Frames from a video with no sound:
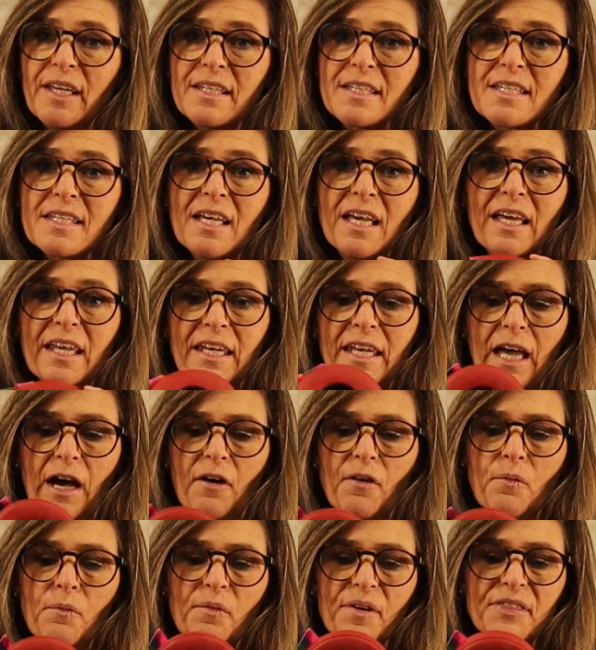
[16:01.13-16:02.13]
it.
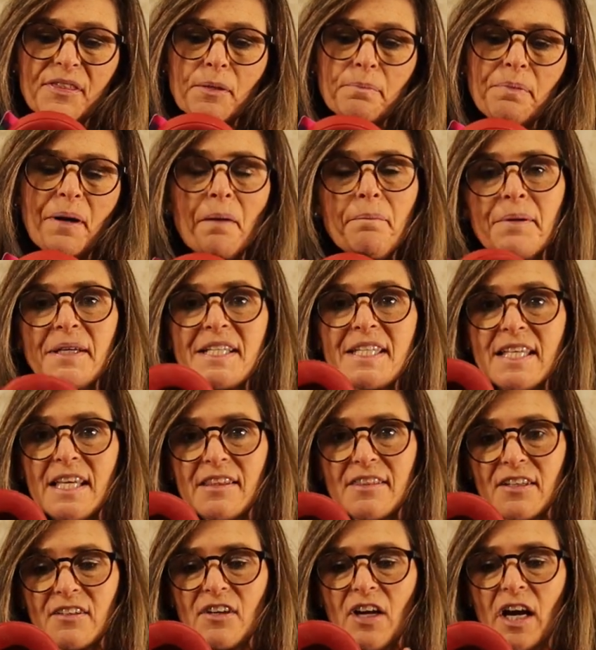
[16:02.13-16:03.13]
Now, with their puppy
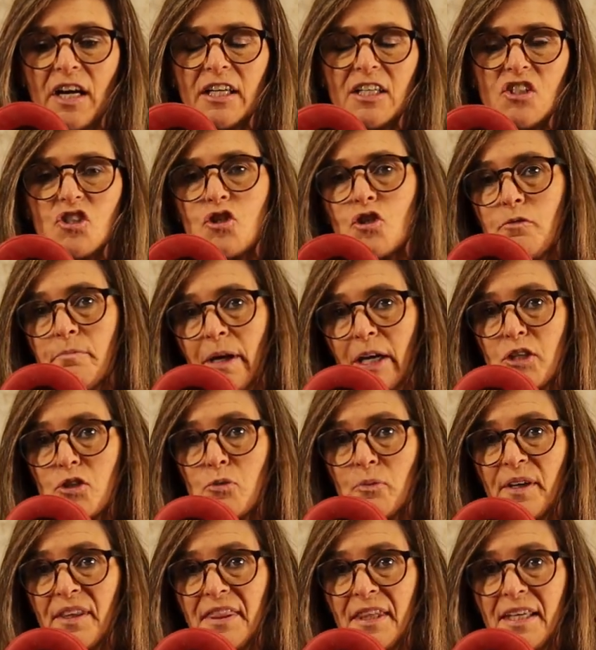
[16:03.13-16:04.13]
teeth, they're not going to do
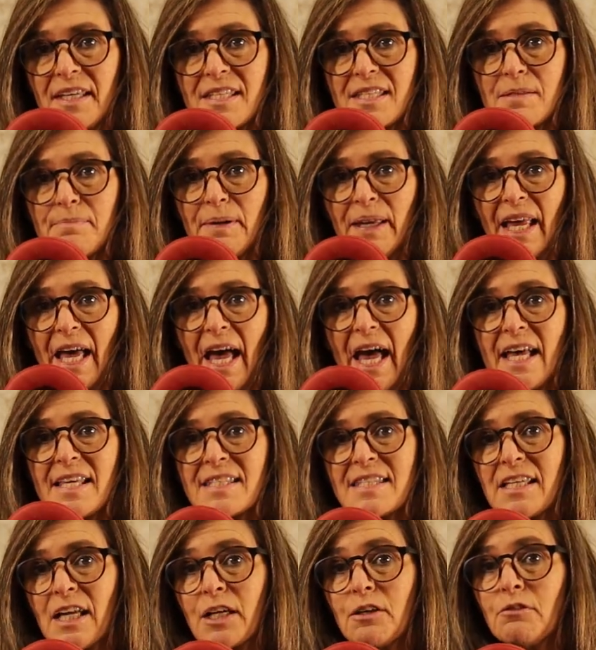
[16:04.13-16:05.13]
much with this, but
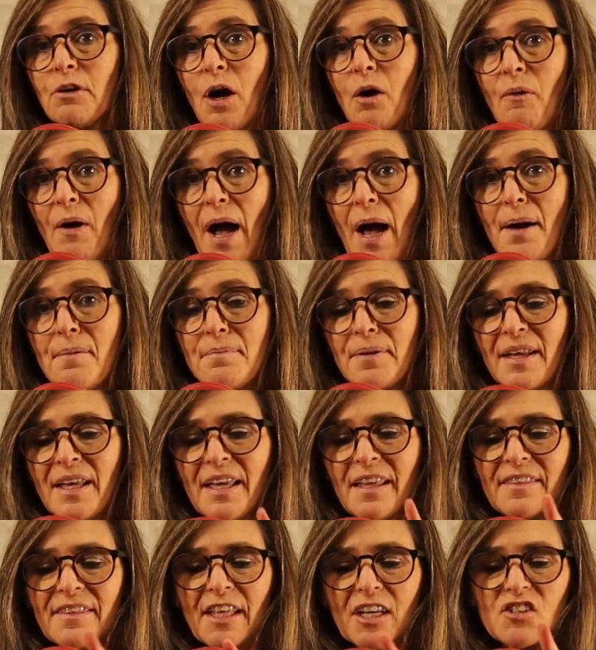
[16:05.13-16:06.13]
as they grow up,
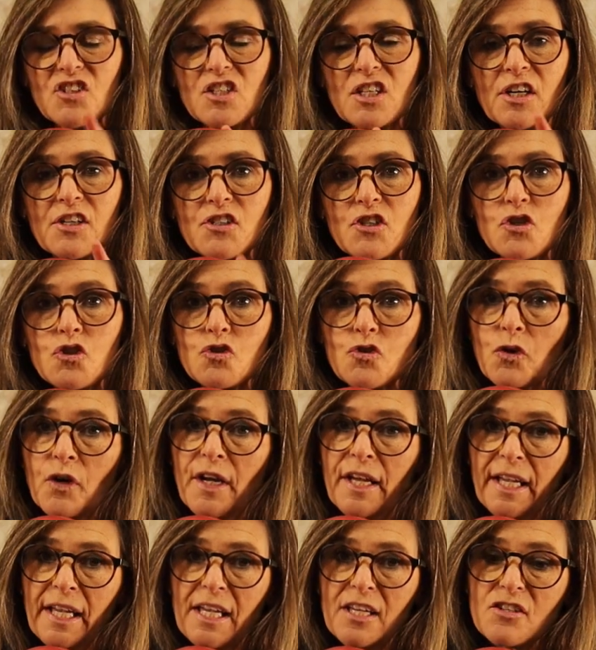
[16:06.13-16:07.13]
they'll start
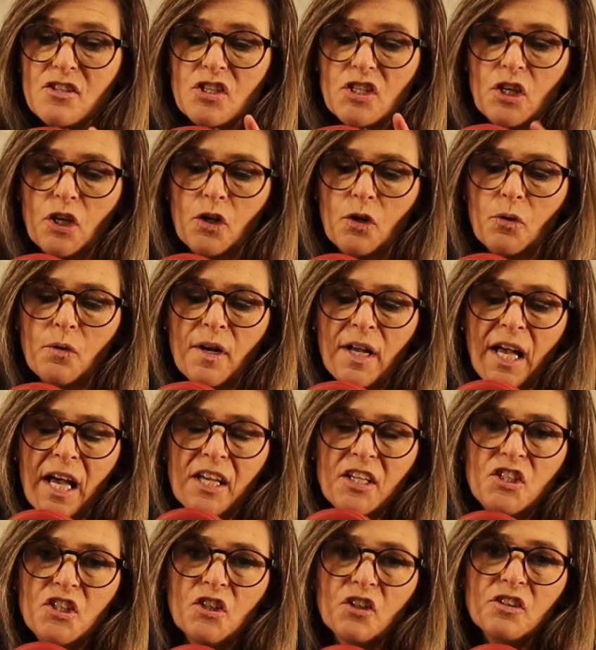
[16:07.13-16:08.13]
destroying it. So
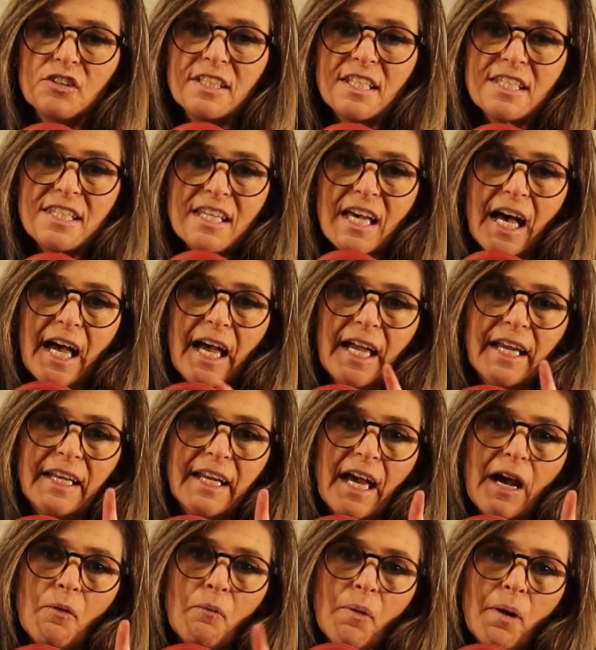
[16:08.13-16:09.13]
you'll
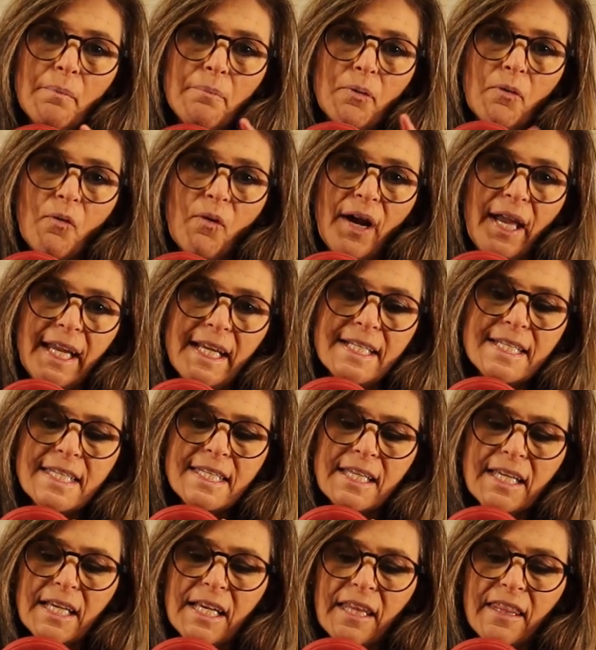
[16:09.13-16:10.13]
decide at what
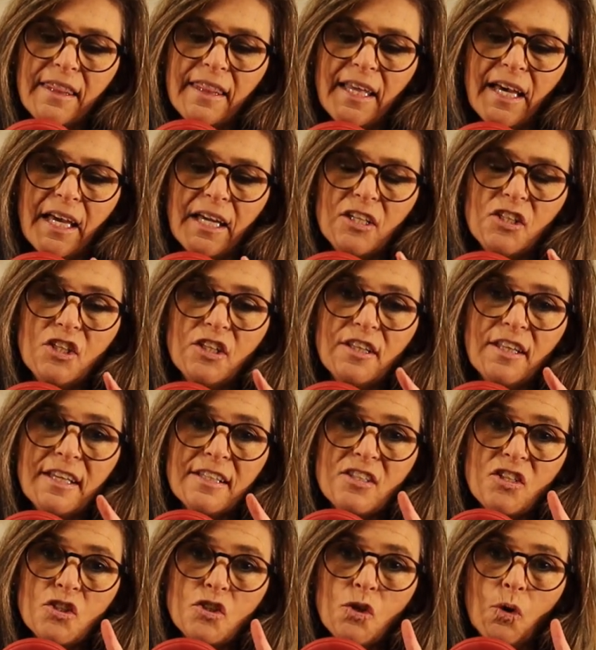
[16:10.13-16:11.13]
point that
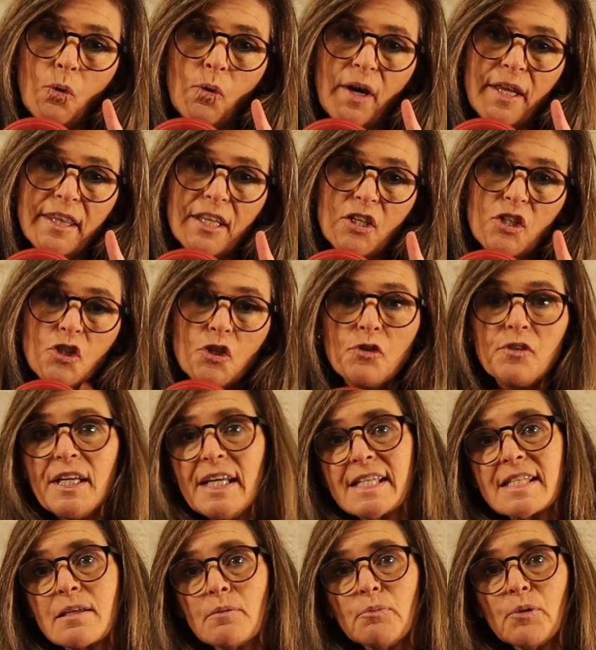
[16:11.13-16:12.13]
it's a toy that you
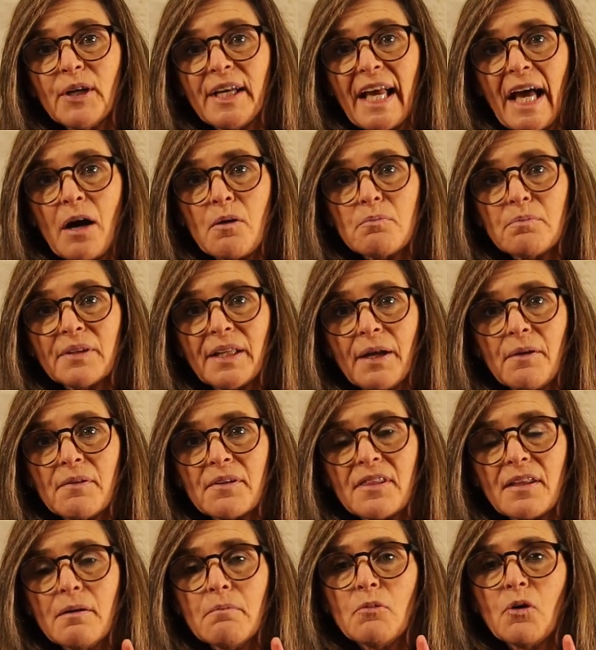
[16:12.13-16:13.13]
need to bring out and play
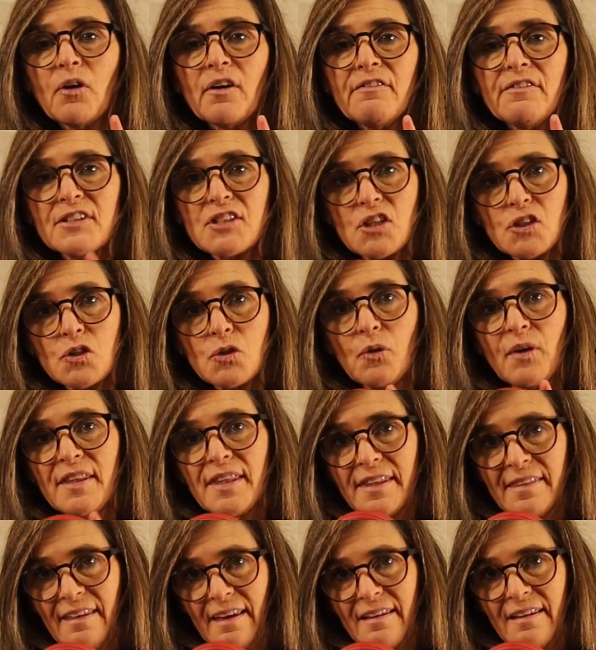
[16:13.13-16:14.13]
with them, or if it's a toy
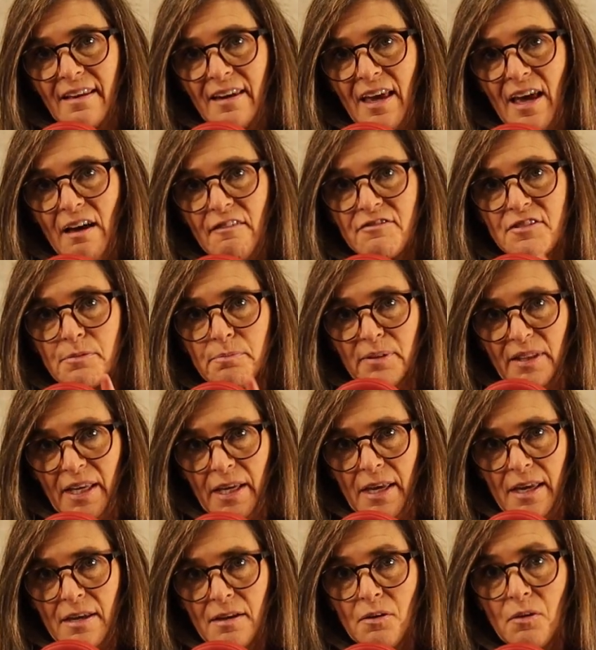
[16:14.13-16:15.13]
that they can have to
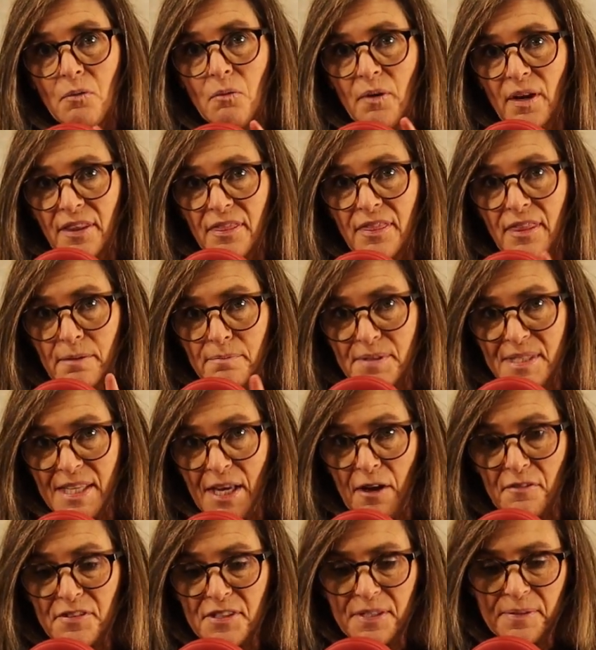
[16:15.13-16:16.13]
play with
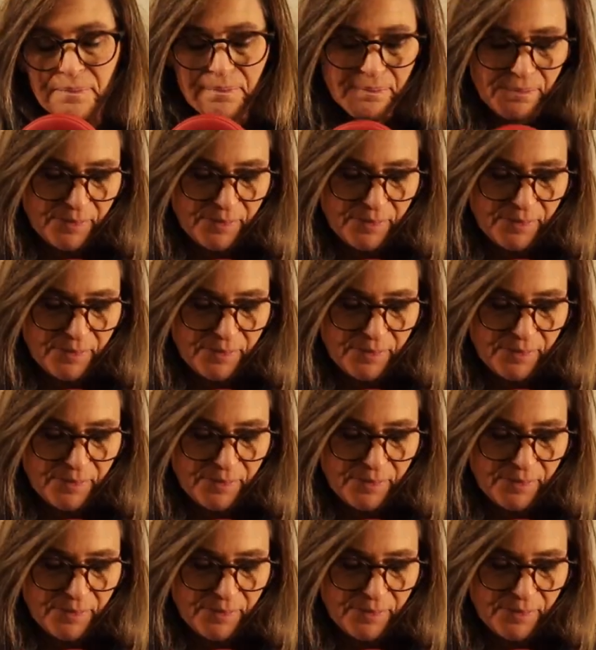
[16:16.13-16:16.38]
themselves,